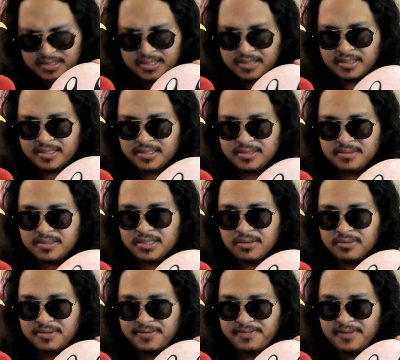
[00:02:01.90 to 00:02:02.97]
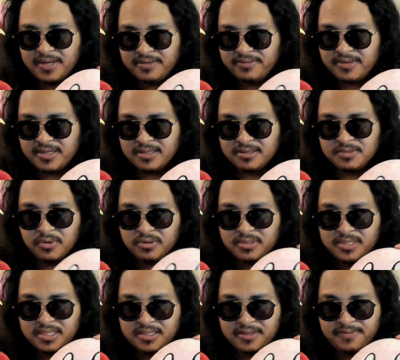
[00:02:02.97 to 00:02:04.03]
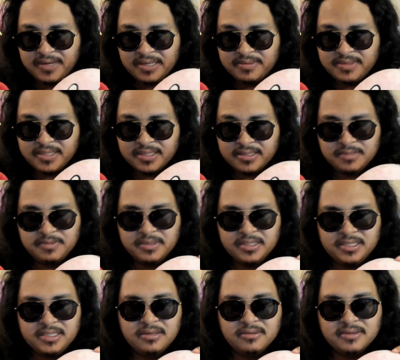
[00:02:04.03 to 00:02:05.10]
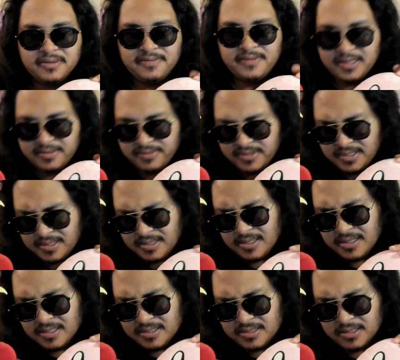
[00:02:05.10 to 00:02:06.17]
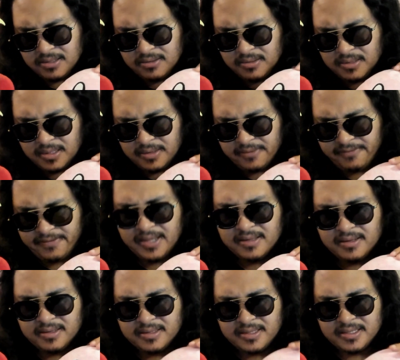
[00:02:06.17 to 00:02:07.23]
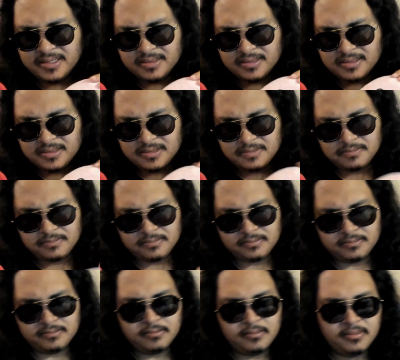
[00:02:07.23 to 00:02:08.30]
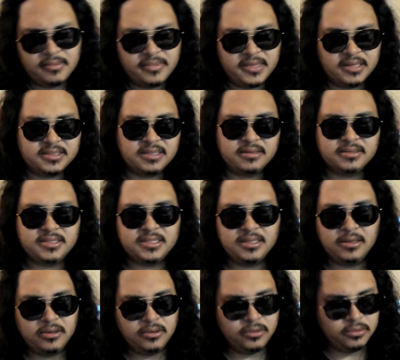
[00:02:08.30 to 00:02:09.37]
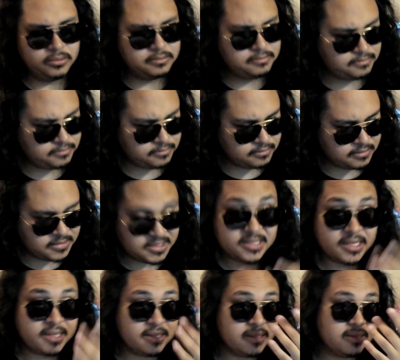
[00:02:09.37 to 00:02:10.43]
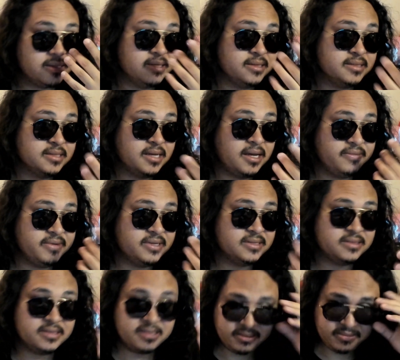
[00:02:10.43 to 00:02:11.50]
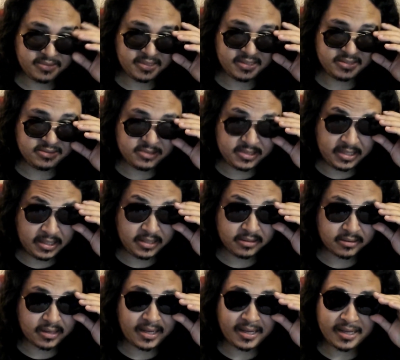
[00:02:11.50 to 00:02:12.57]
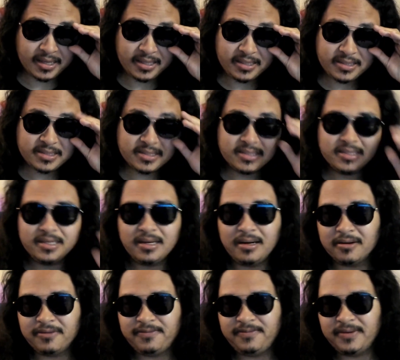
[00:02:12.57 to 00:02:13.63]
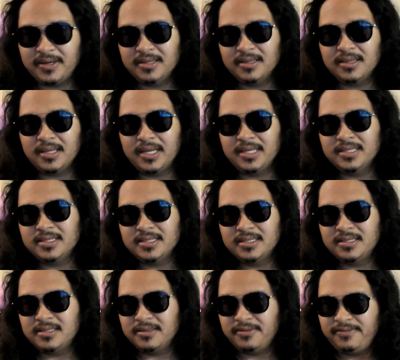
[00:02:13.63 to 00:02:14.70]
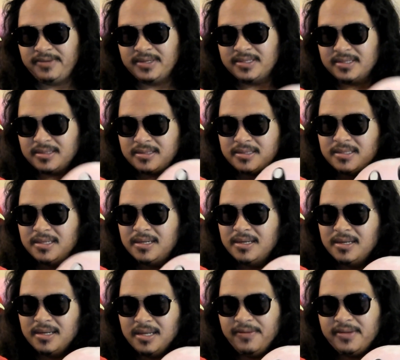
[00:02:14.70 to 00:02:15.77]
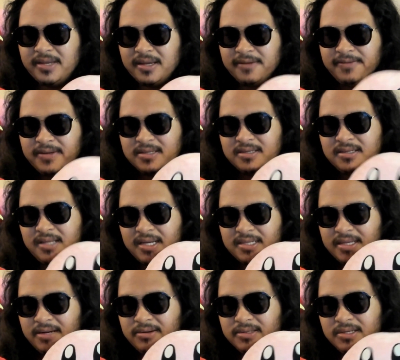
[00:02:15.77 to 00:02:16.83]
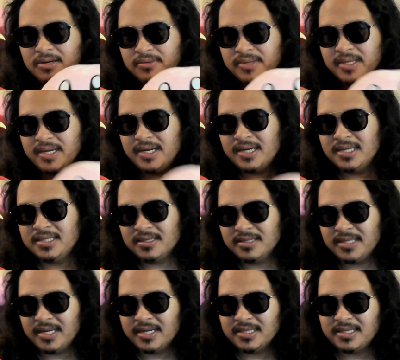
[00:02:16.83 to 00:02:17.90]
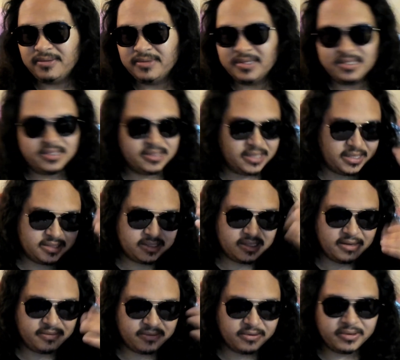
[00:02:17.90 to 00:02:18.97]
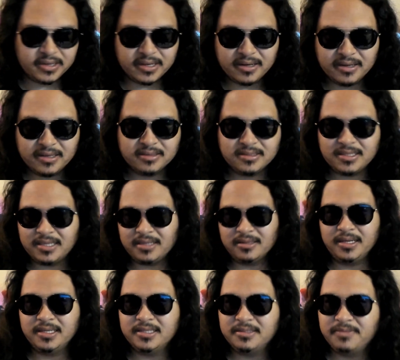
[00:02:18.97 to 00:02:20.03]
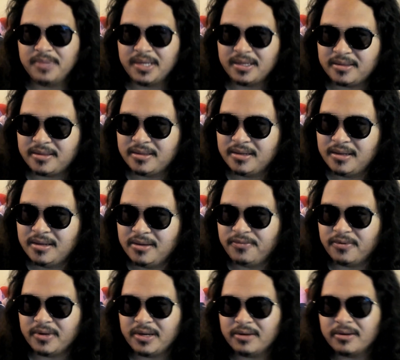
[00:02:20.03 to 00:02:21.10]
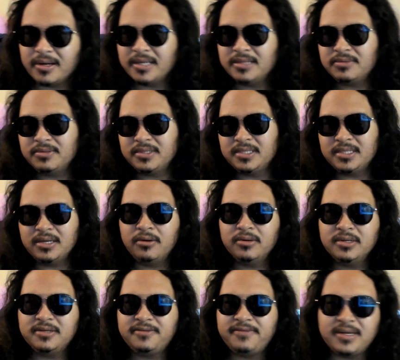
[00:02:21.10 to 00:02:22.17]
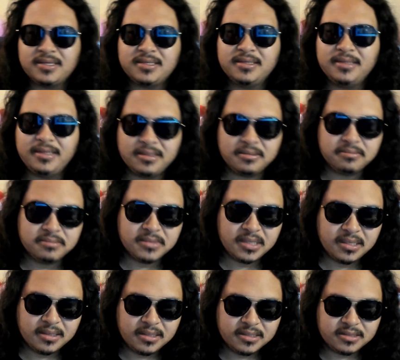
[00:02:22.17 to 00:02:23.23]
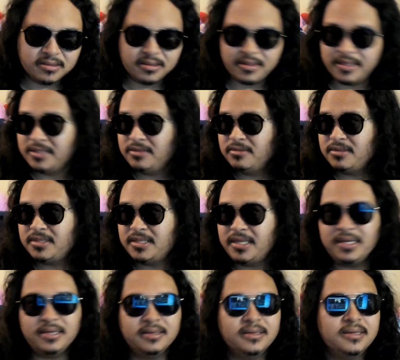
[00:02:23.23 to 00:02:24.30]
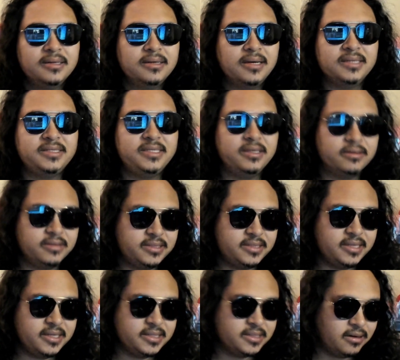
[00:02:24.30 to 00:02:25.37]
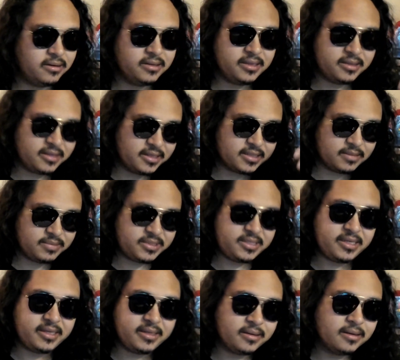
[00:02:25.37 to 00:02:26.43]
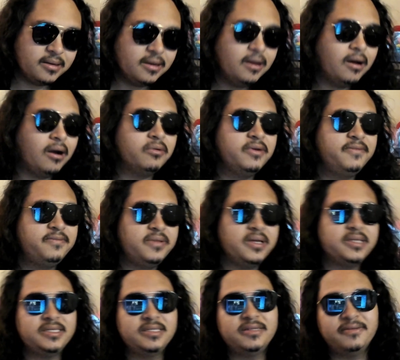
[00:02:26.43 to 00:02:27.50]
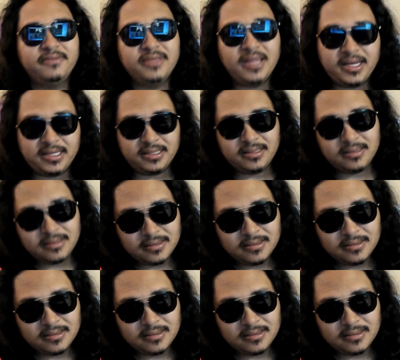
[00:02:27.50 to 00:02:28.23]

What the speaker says: touch. Let's go with the 5, right? There's more than just the 5 senses, but let's just go with the 5. So, feeling things. There's also seeing things, obviously. Things you see. Your eyes are fun lenses of physics. If you take a physics class, they always go over the eyes because the eyes have all this lens stuff going on. There's like lens math for your eyes, which is always fascinating. So the things you see, I see all these things, and all the things I'm seeing are reflections of light.